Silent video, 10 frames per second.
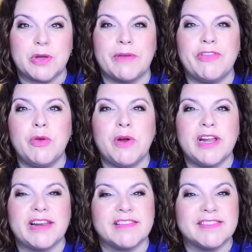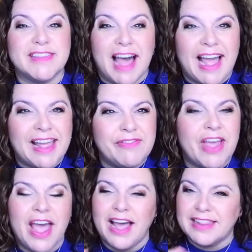So if you are here live,
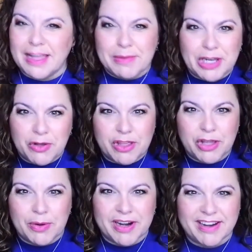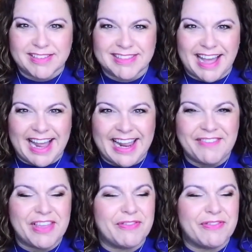let me know that you are here live.